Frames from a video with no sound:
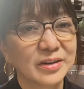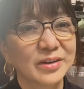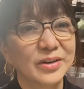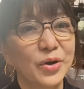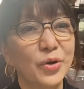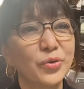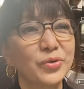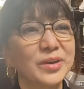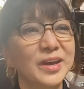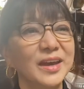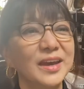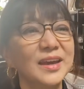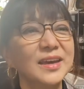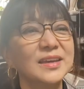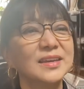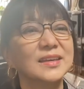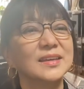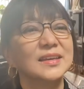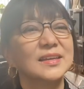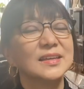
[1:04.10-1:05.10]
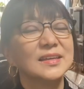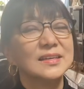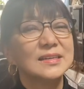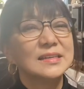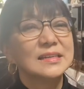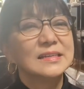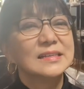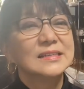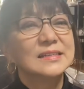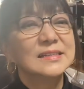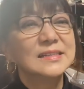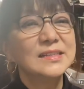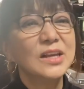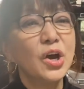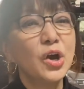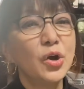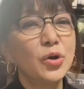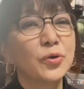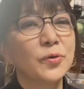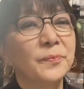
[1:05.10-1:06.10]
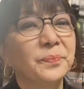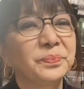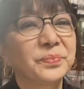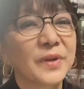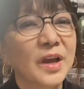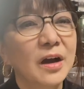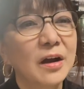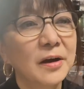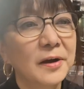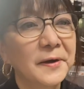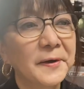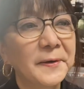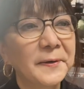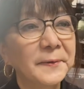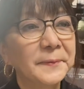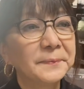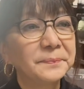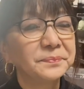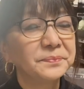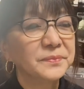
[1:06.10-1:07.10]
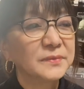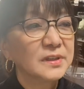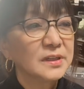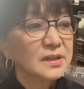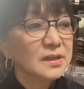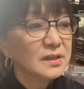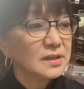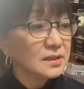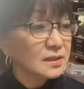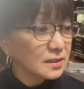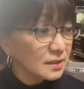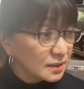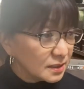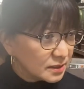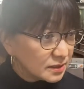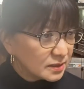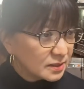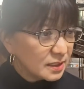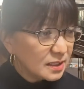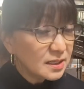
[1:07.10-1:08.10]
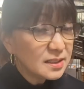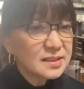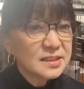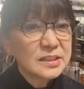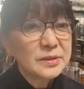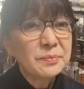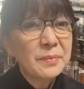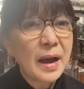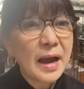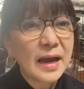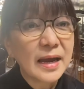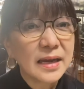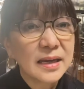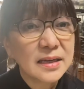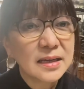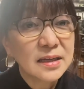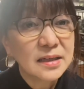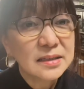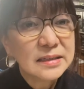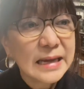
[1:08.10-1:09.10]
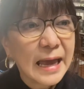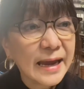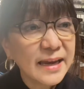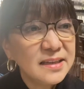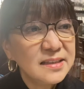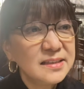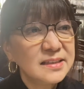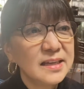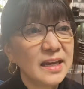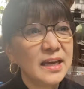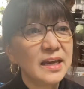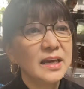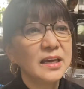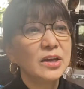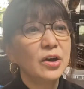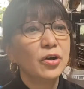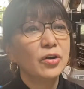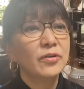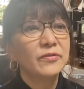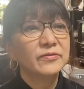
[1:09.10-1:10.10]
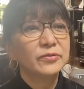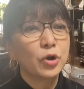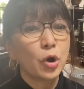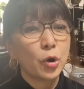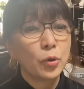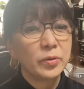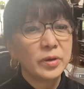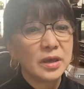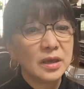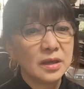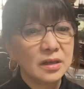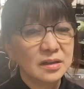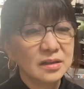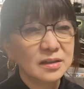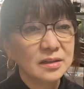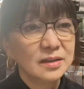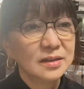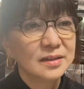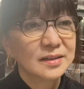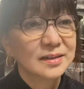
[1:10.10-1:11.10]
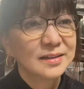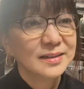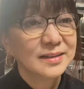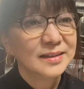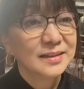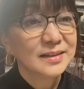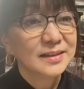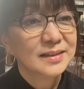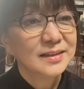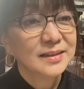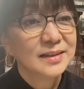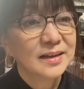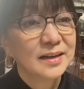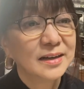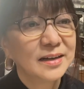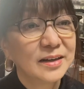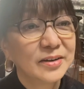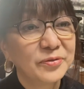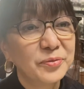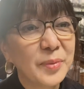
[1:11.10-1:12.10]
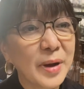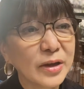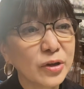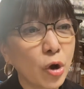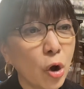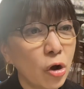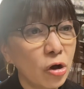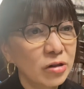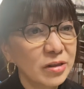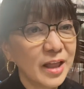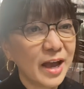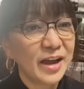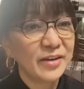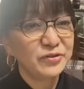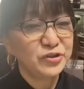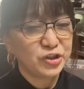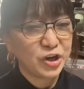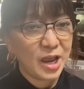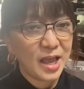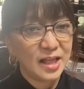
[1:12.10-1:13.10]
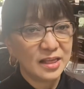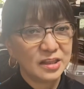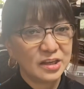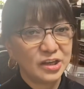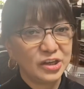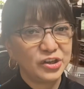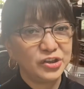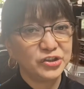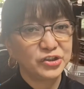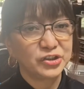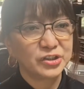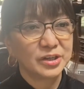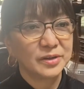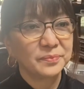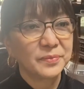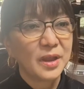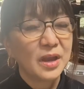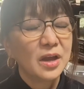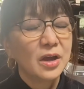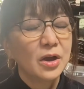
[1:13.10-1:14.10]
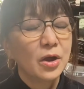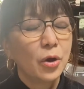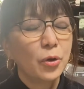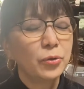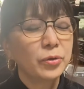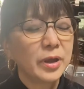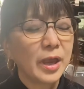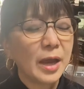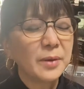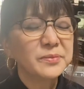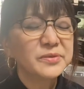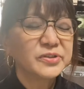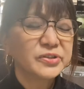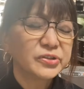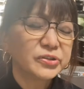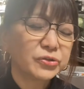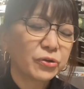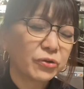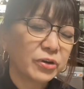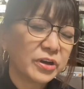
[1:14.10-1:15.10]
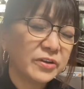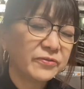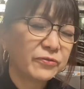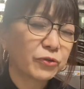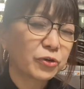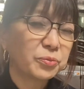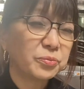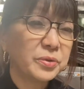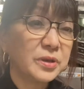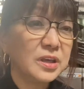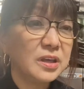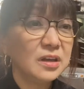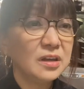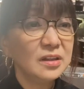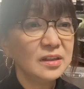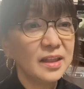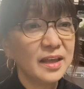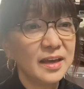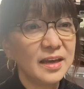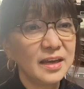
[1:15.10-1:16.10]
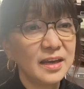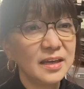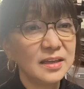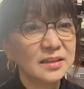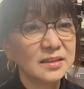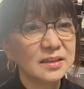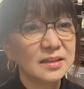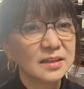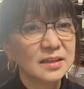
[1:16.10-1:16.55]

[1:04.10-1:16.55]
Okay, so um, it's my ninth day of going of my goal live challenge. Okay, I'm sorry for being late,